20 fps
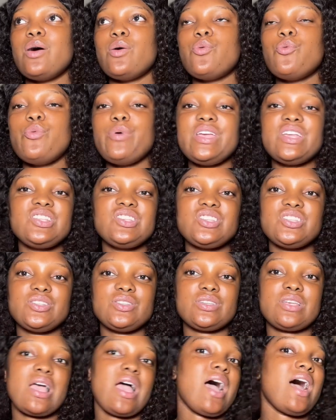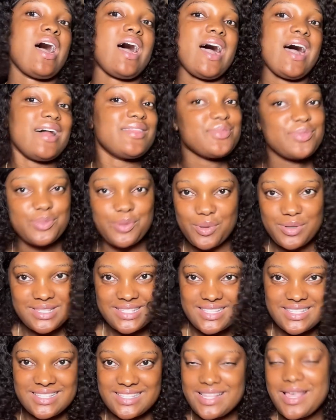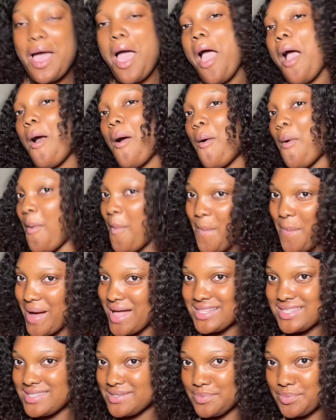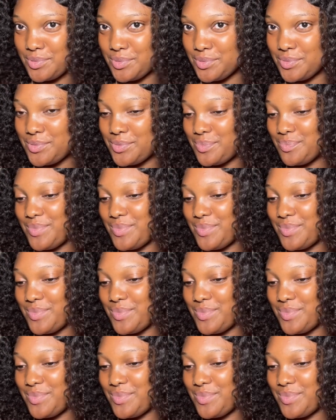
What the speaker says: which are not compatible